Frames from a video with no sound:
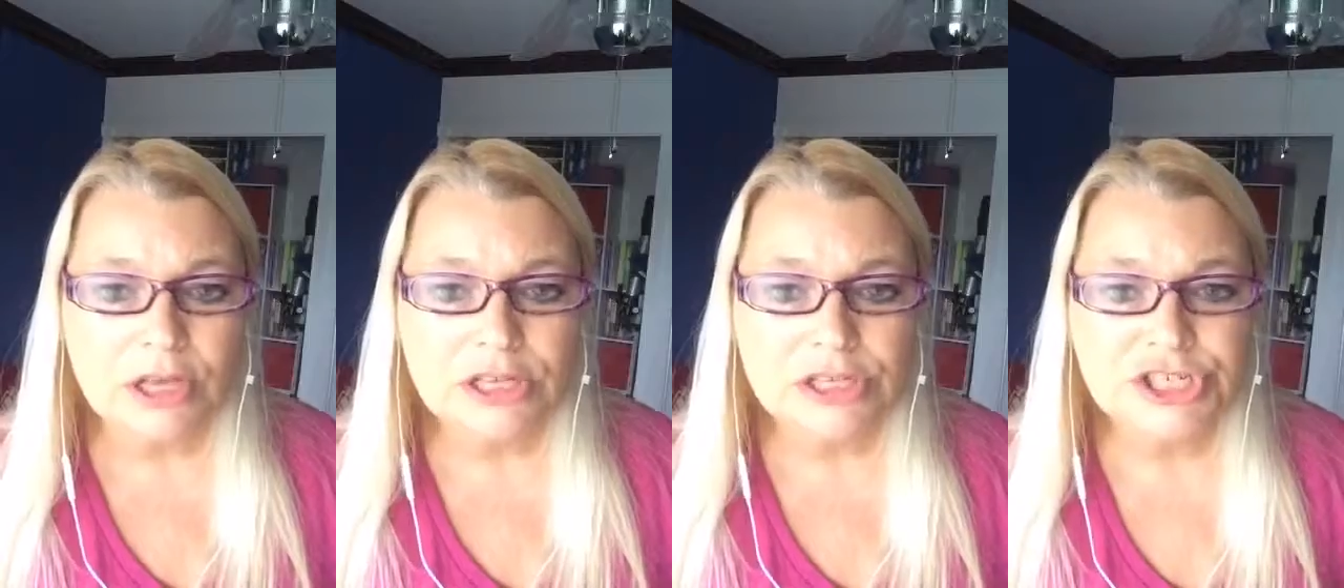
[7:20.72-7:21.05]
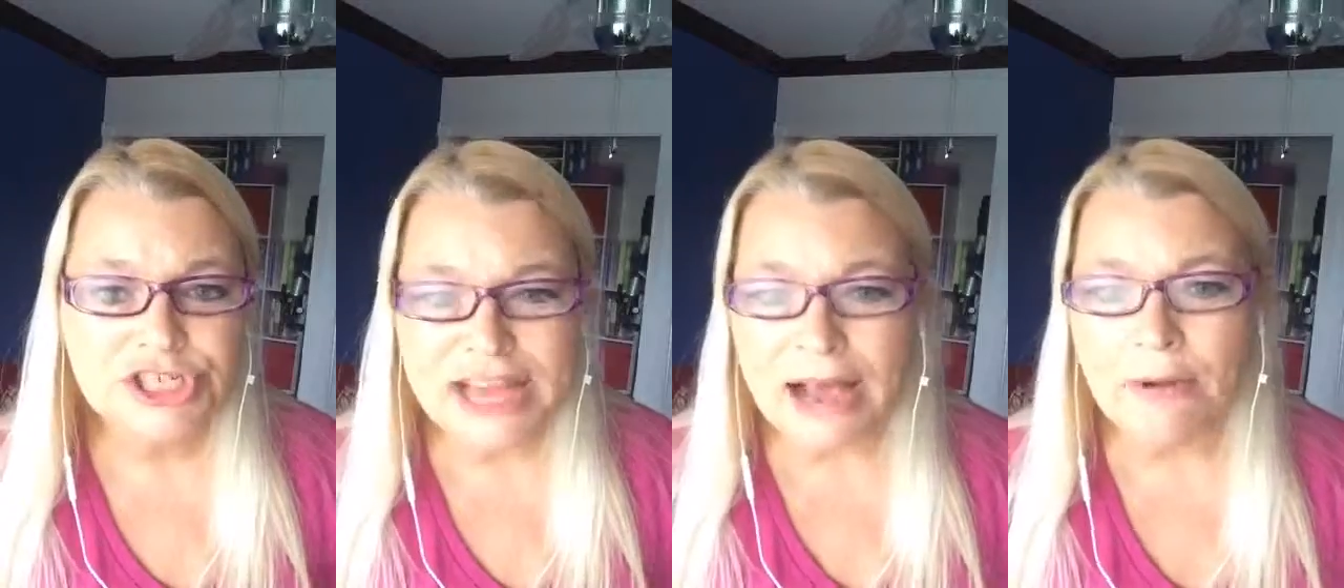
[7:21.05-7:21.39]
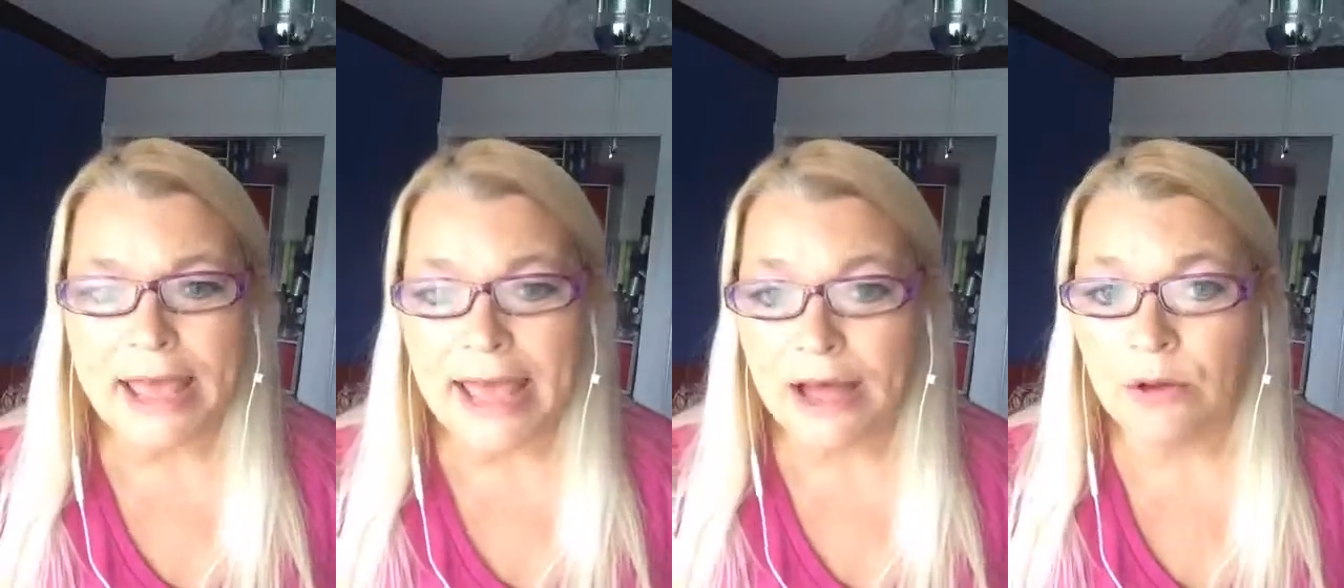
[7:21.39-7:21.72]

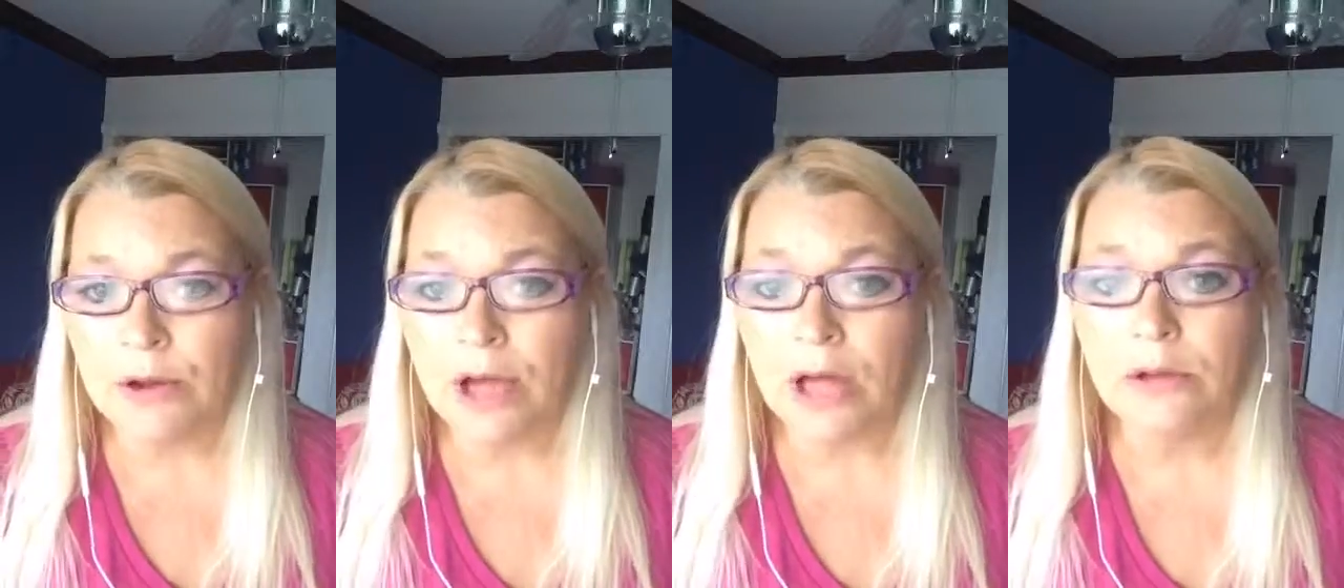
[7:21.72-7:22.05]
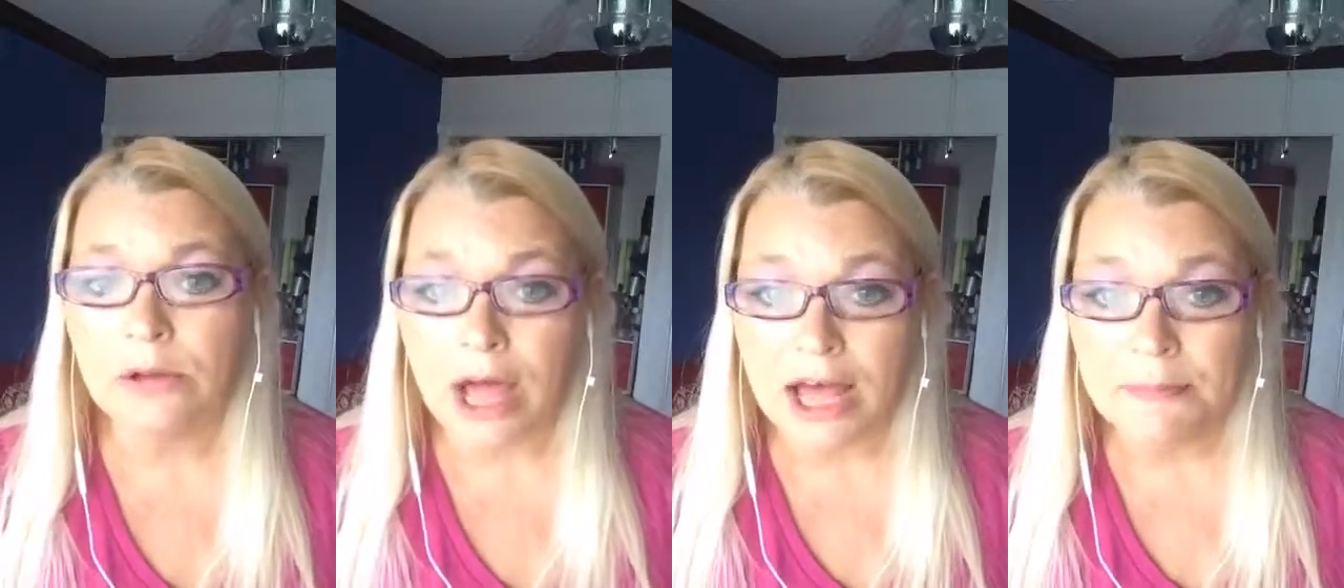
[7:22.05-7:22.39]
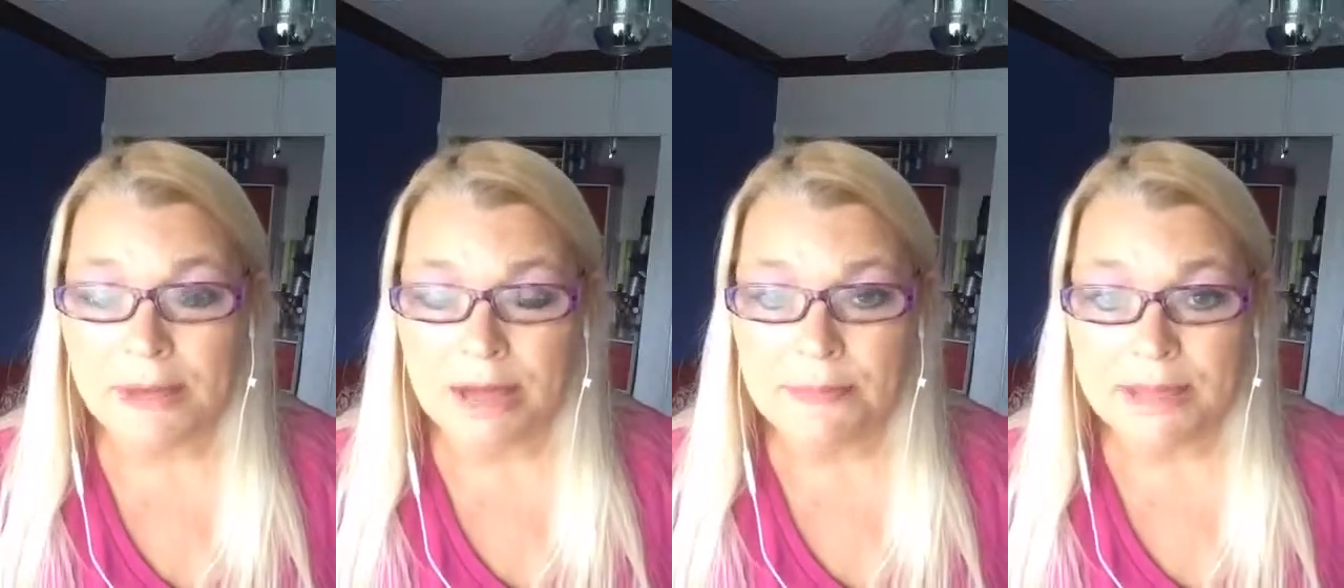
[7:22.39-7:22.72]
shout out a lot
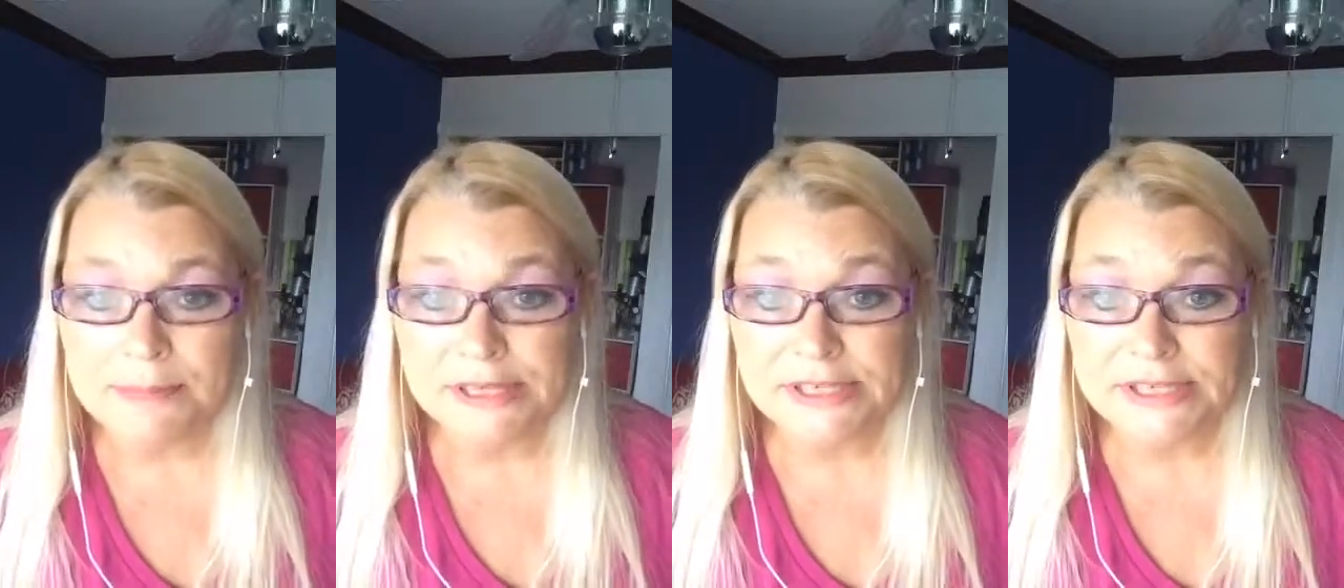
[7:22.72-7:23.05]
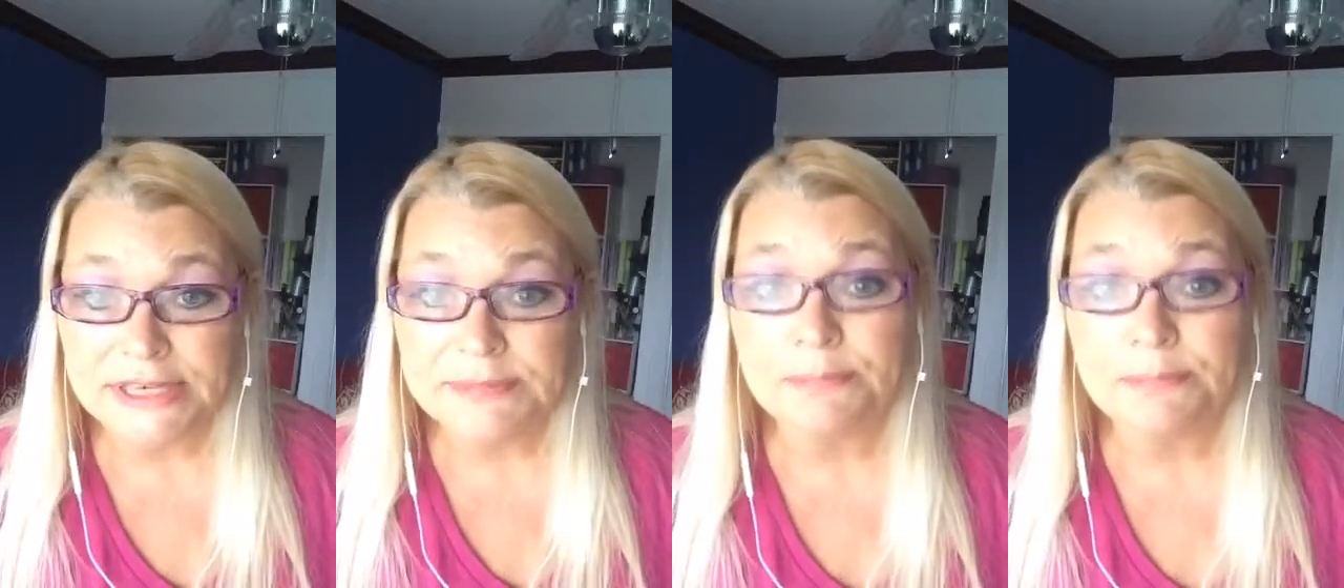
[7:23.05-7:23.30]
about my business,